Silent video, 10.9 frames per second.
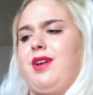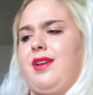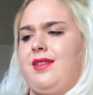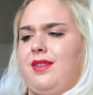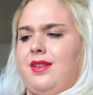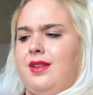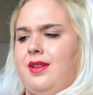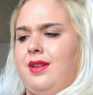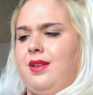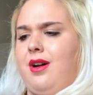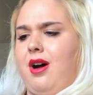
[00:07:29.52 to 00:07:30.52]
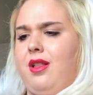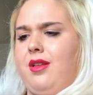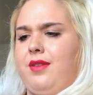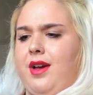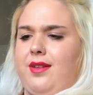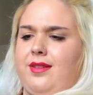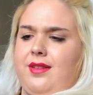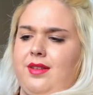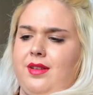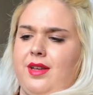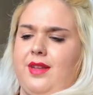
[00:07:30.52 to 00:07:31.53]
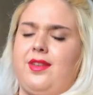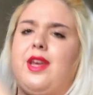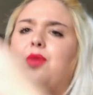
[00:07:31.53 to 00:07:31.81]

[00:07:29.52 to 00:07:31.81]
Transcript: of Us, all of us is a